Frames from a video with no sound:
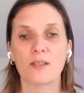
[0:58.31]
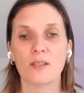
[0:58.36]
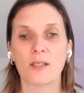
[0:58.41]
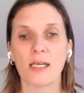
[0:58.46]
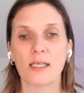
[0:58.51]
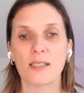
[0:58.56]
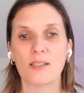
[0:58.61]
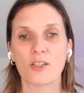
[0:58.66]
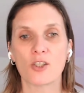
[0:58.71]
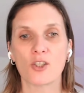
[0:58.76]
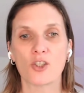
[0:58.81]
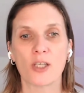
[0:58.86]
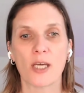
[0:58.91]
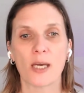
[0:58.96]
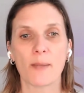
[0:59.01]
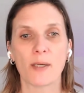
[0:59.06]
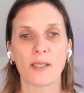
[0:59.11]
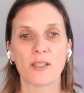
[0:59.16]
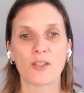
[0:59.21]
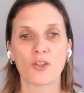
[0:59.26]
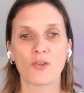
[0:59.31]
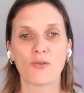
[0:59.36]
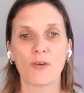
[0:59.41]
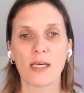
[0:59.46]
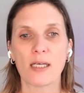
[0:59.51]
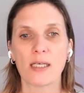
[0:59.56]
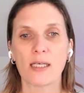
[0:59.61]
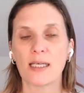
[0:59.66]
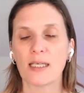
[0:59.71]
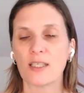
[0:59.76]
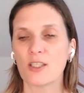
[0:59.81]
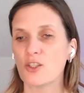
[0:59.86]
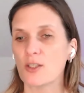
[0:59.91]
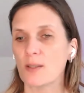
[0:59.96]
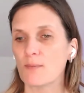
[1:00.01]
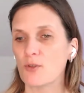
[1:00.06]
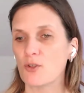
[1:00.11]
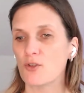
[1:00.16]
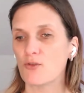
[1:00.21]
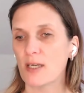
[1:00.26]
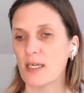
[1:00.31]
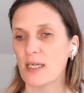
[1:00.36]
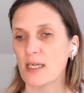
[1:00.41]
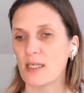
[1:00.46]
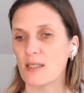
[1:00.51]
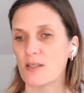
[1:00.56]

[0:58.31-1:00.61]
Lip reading: So let's just share my screen and let's jump straight